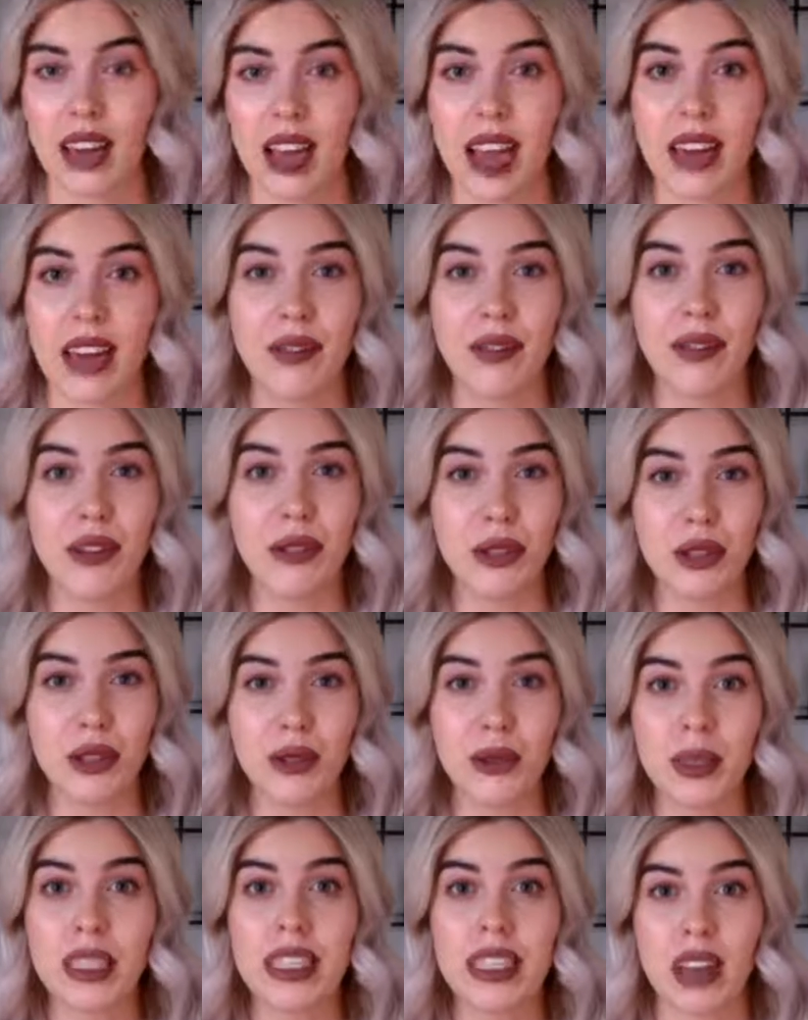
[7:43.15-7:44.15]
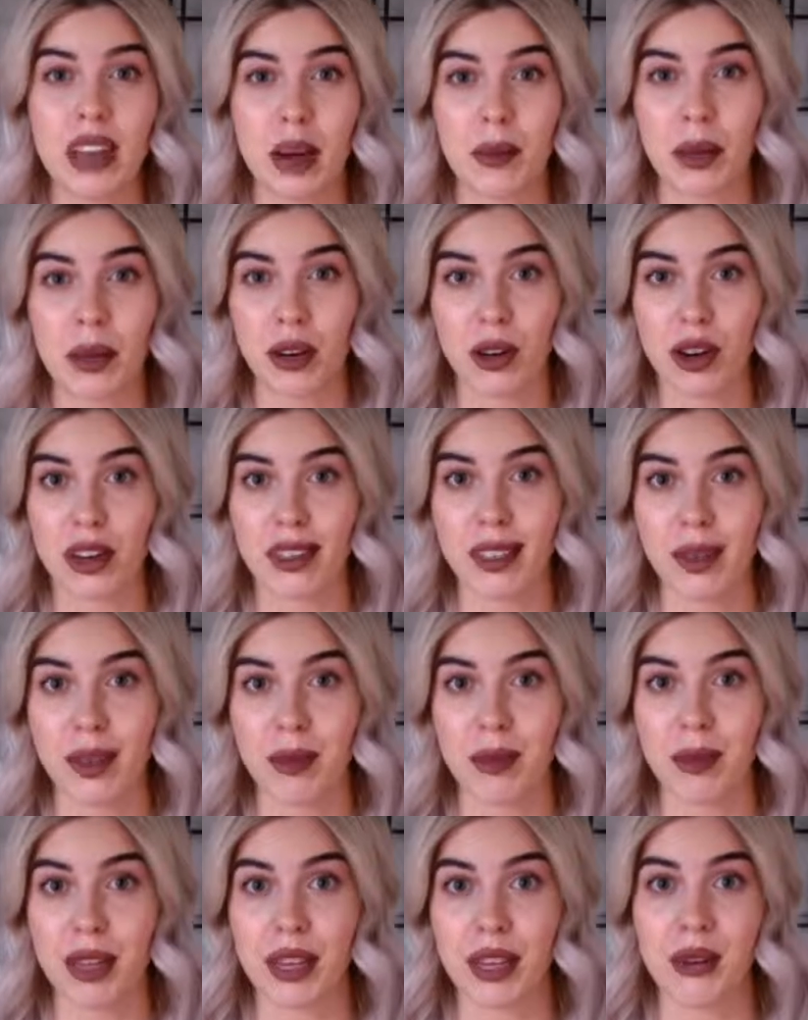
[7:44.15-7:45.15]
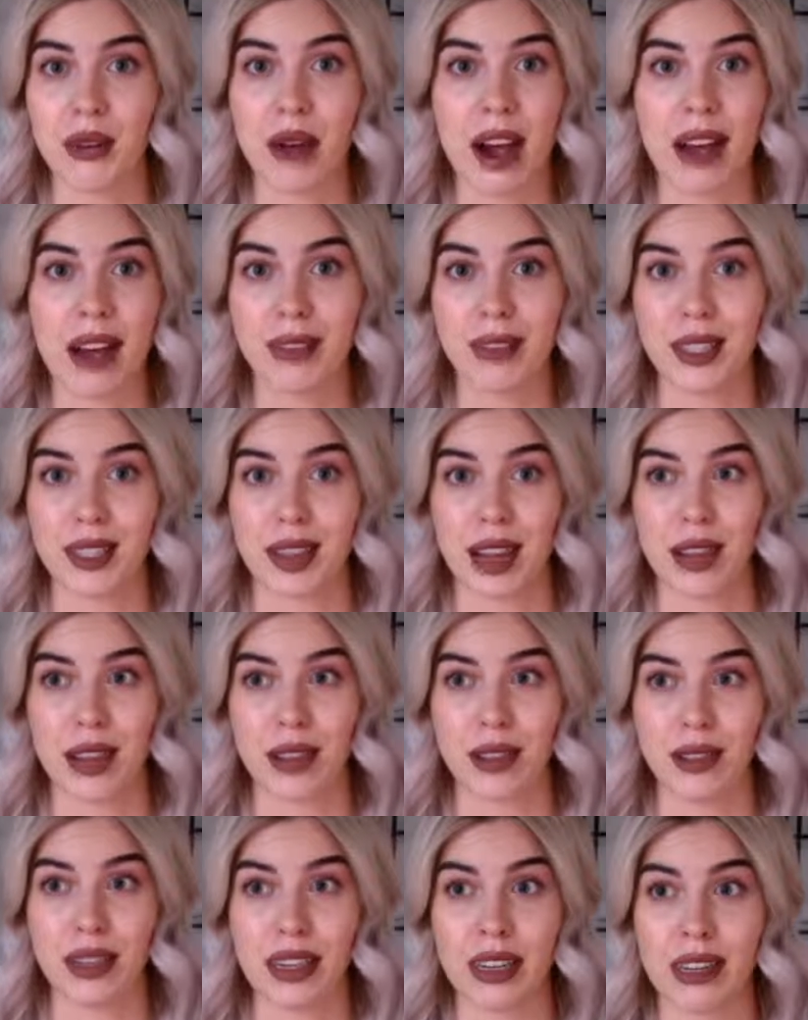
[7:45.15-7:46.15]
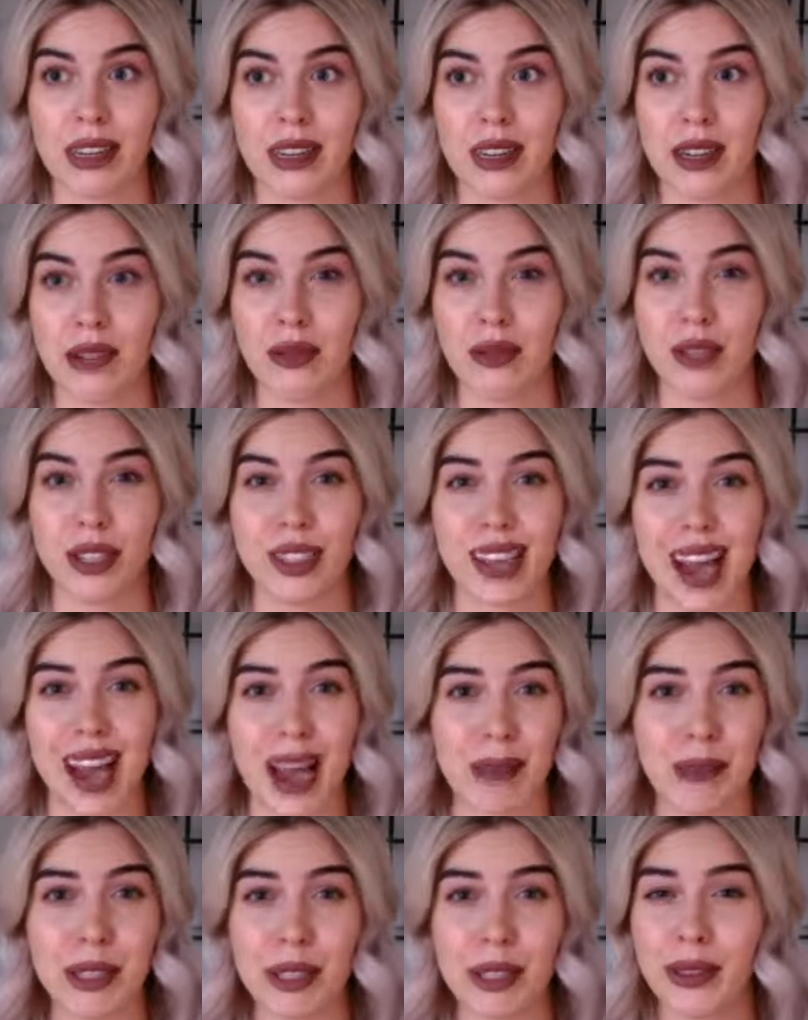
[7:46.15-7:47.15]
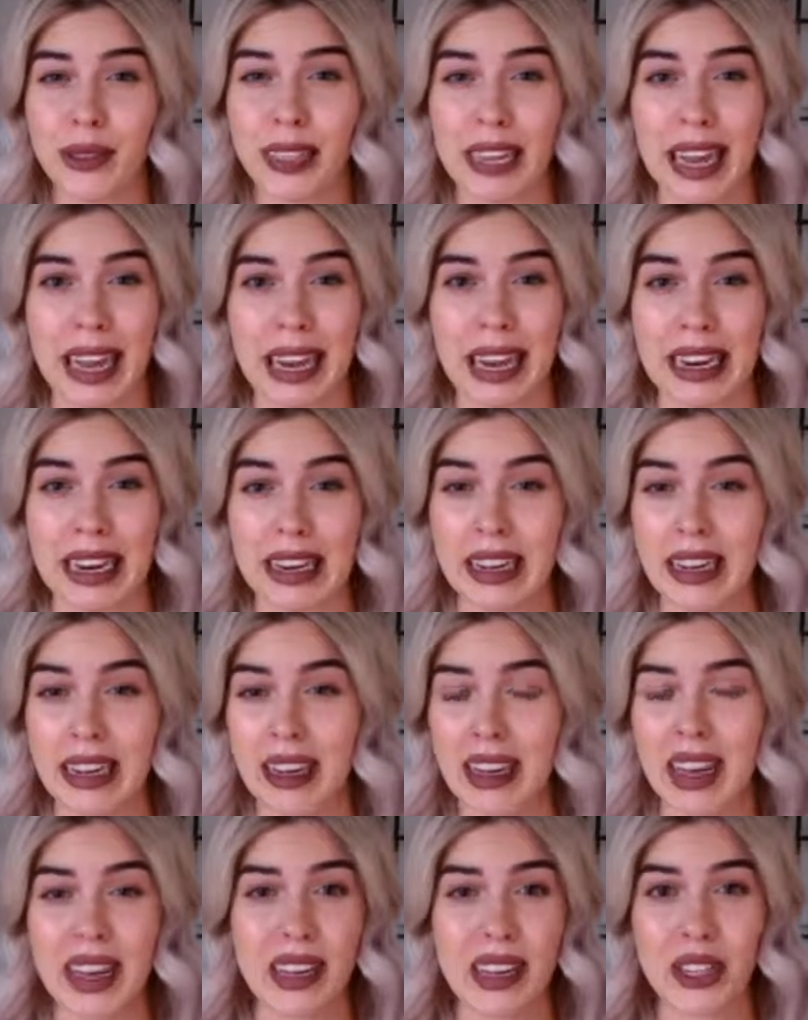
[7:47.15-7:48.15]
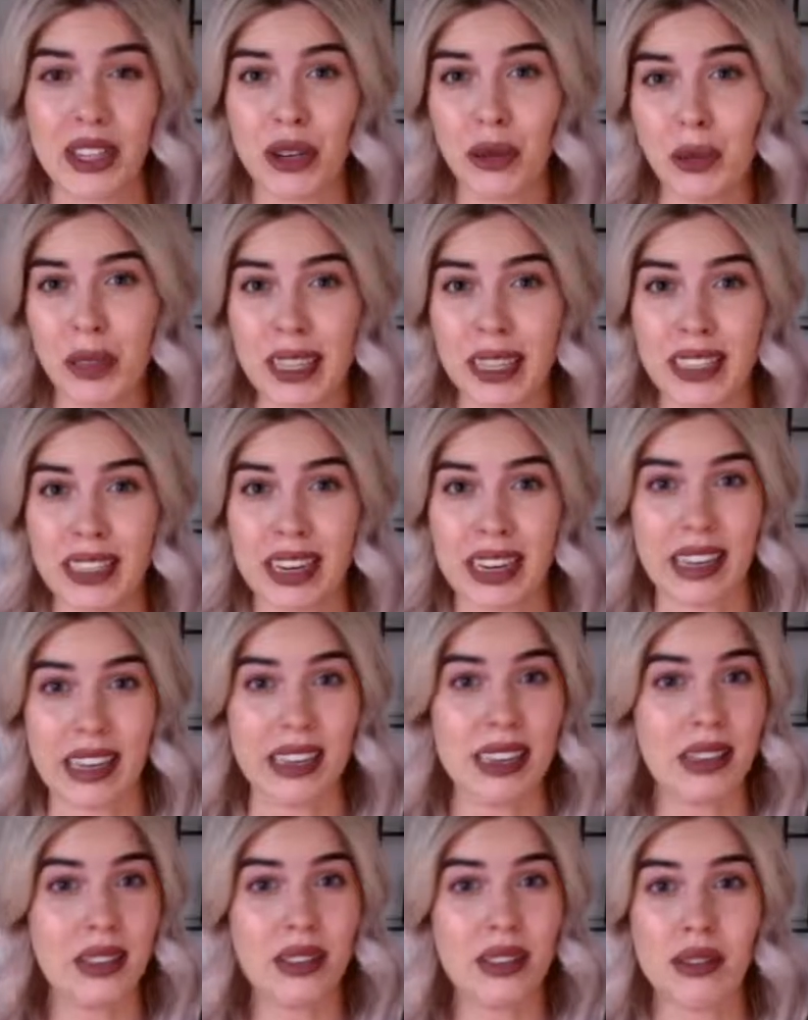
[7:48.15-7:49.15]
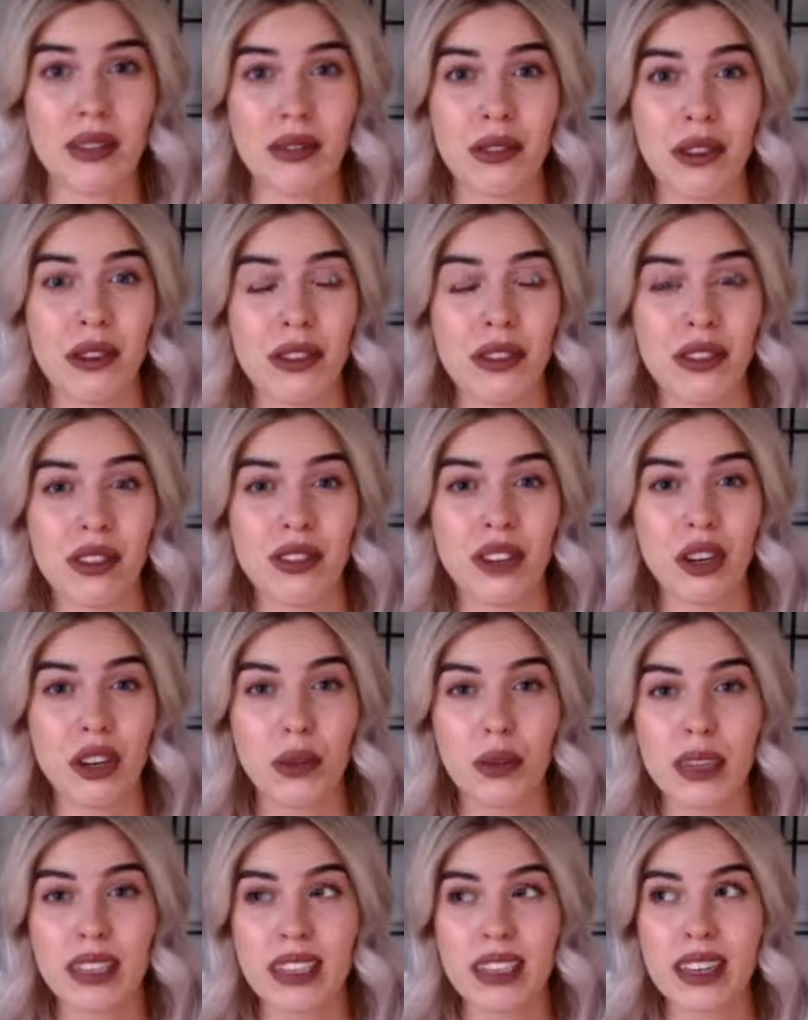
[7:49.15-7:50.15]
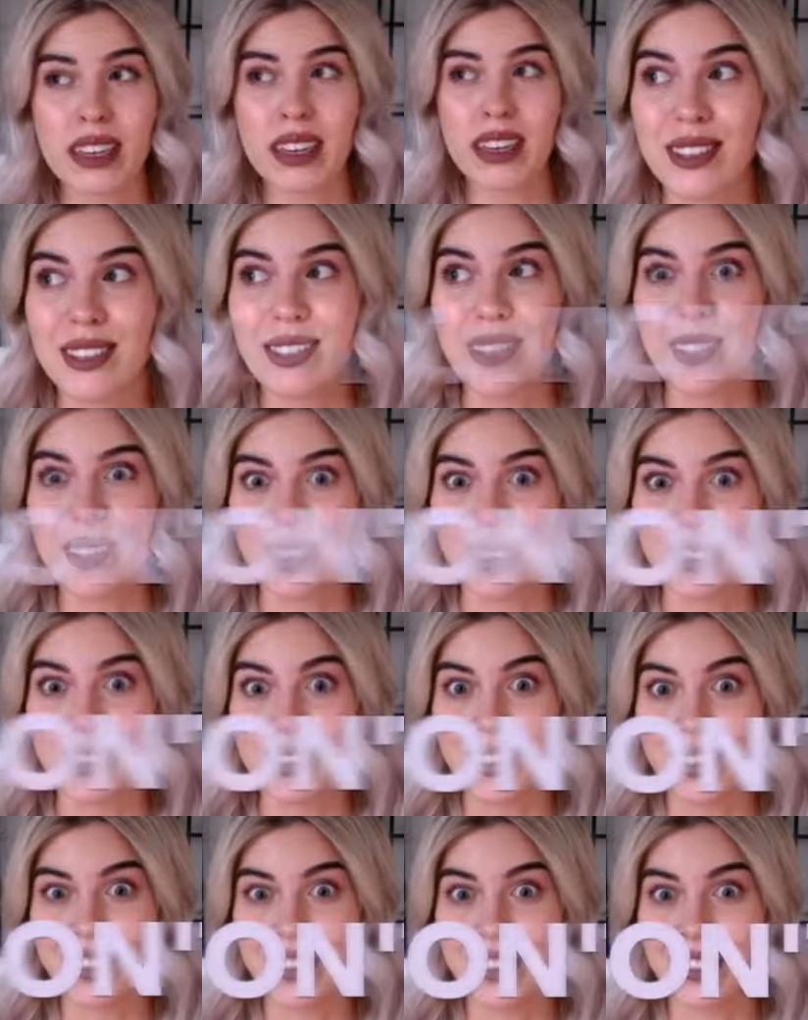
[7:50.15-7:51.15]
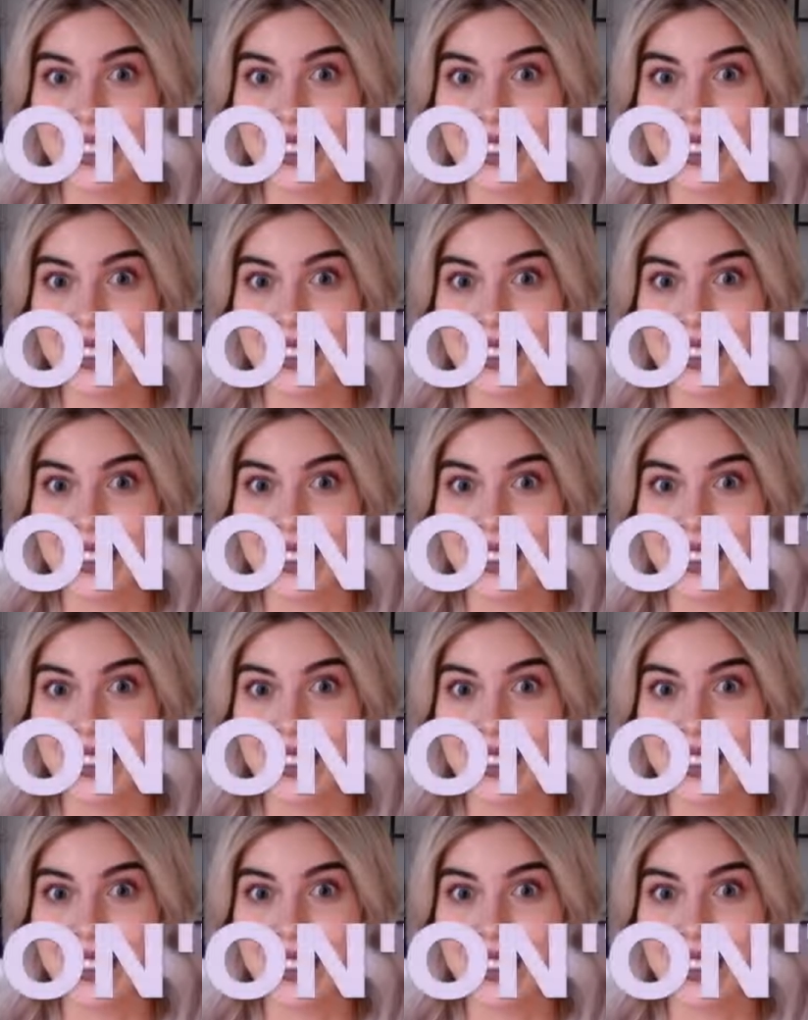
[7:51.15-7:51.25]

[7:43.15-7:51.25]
And if you do really come across something you have designed already that you just absolutely hate and don't want to take it into the future of your business, don't.